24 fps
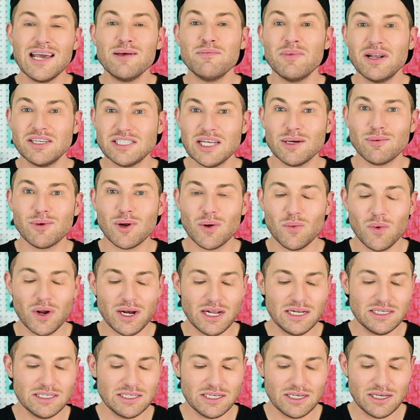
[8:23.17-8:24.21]
image that we're
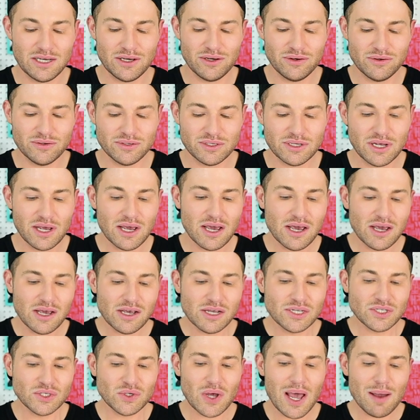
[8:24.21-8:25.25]
wanting to use.
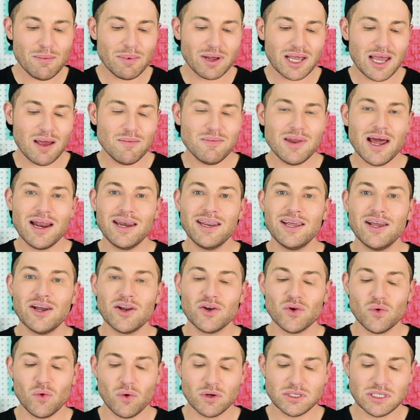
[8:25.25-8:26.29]
So I'm gonna come down here
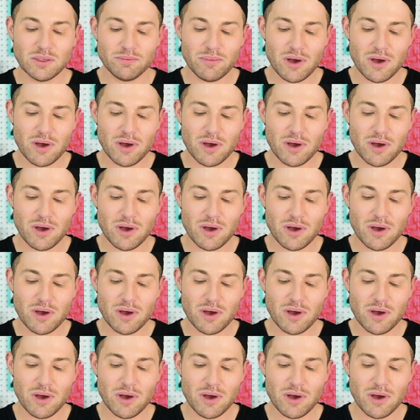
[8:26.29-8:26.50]
towards the